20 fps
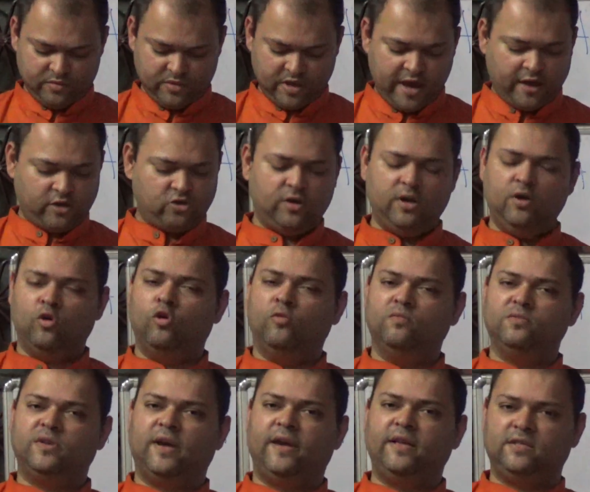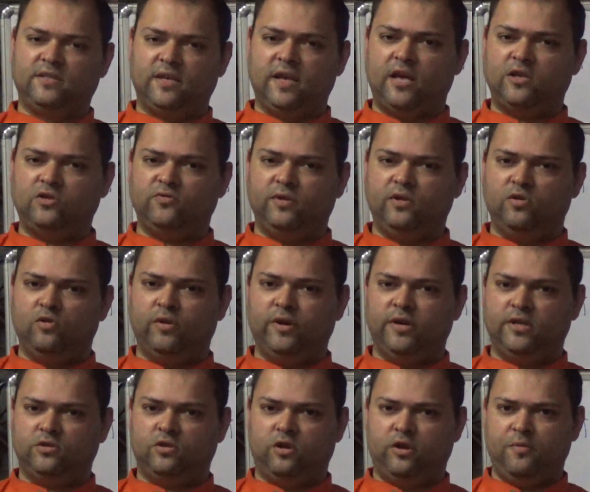Actually home science, as we know, it
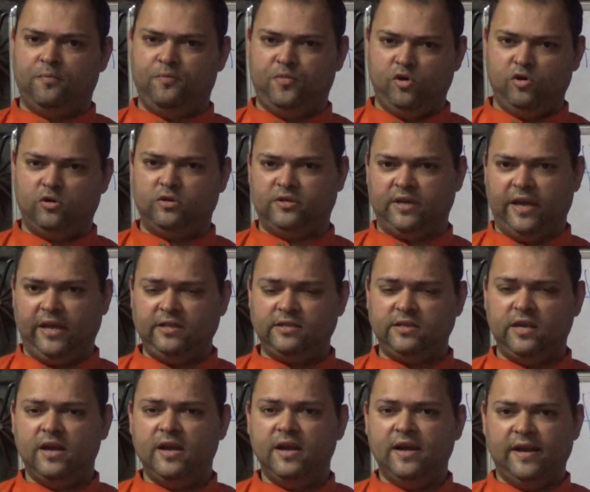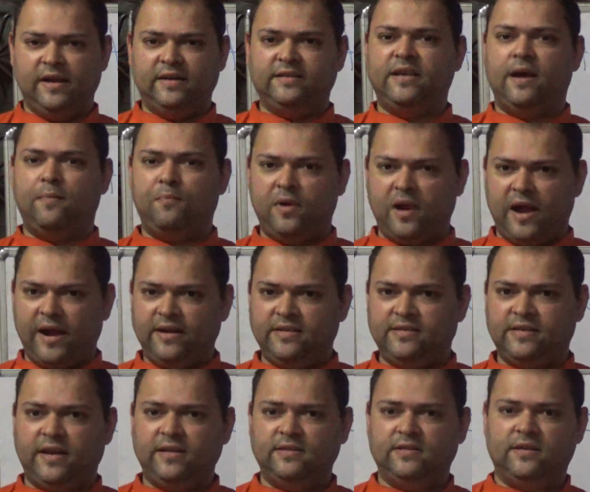is not a pure science, it is an applied
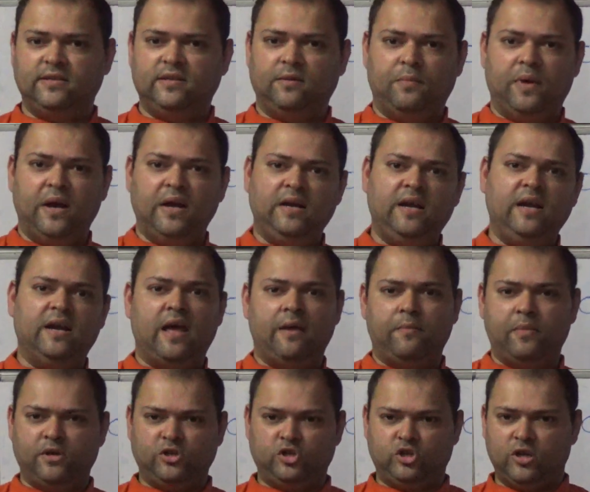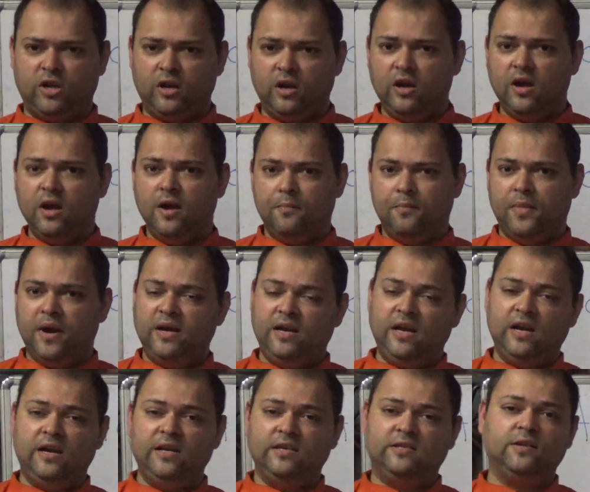science, it is a multidimensional,
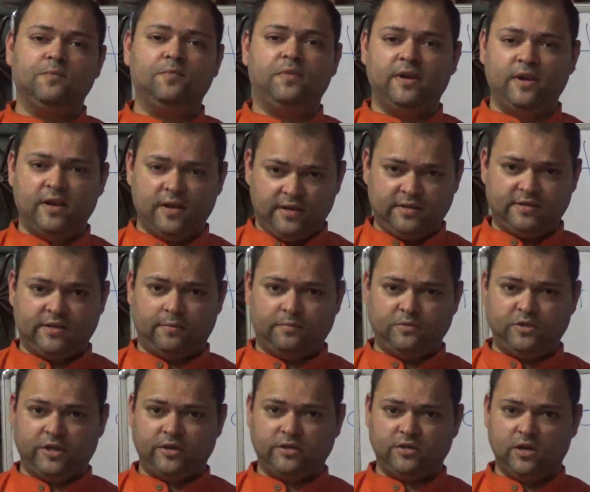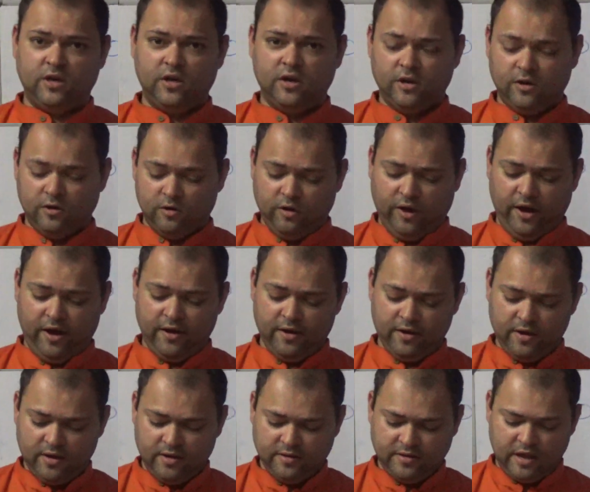multidisciplinary subject. Okay,
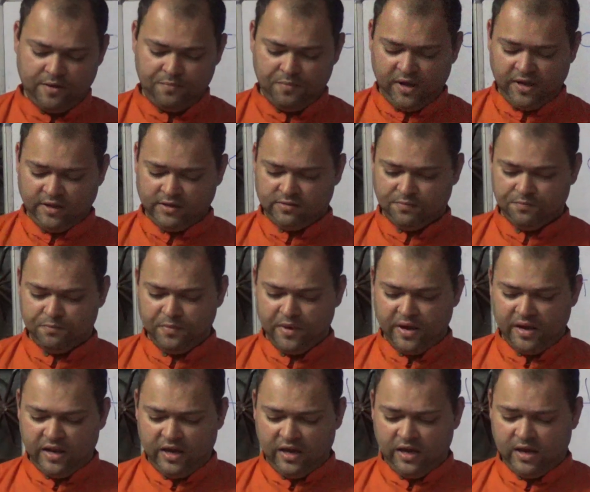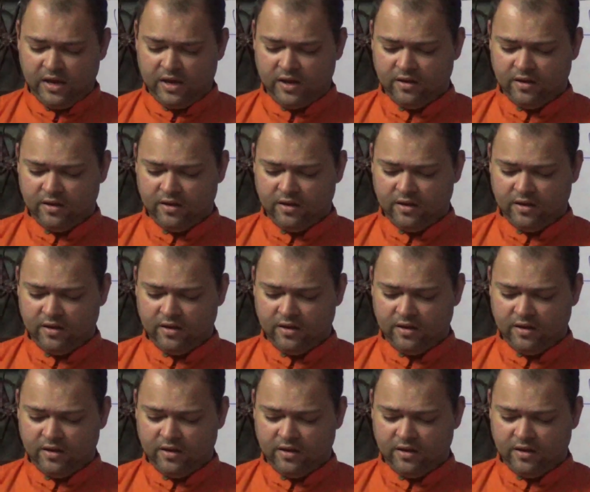that means many